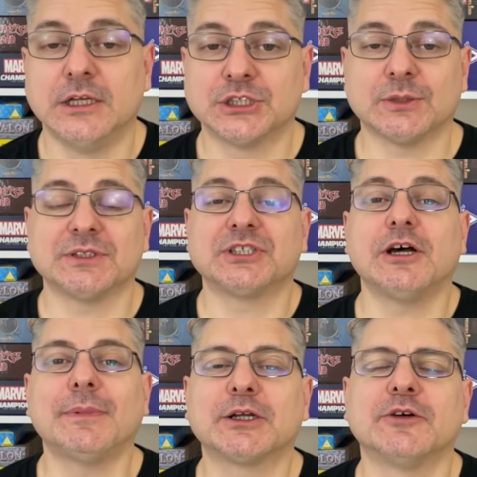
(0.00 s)
So I'll
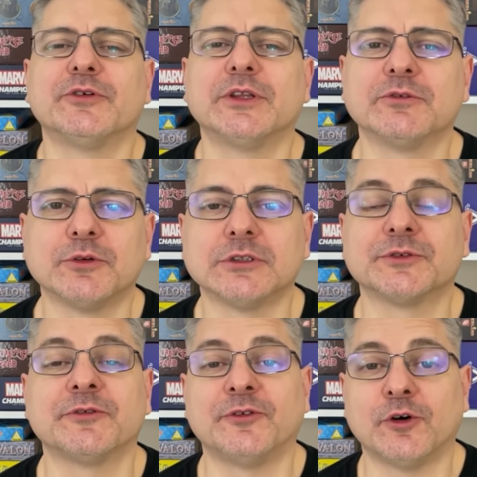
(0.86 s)
start by covering the rules
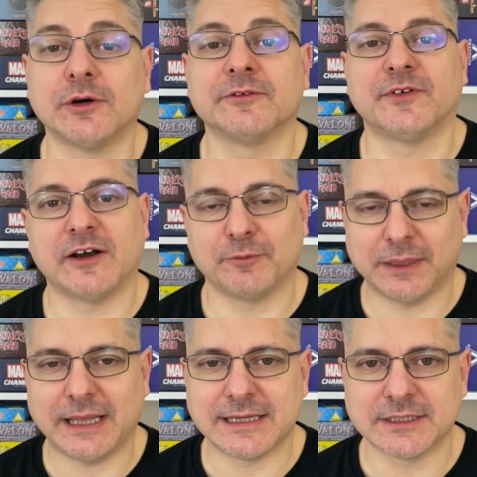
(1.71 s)
for 4 and 5
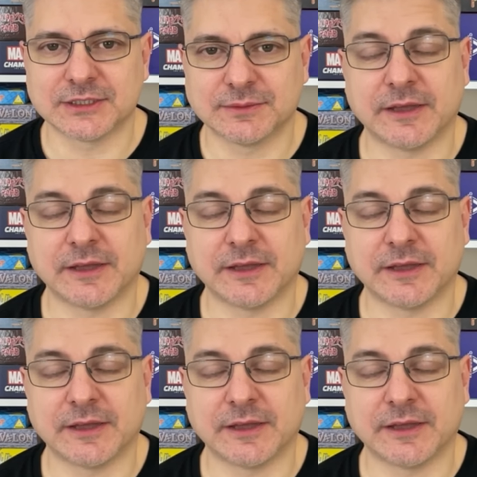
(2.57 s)
players.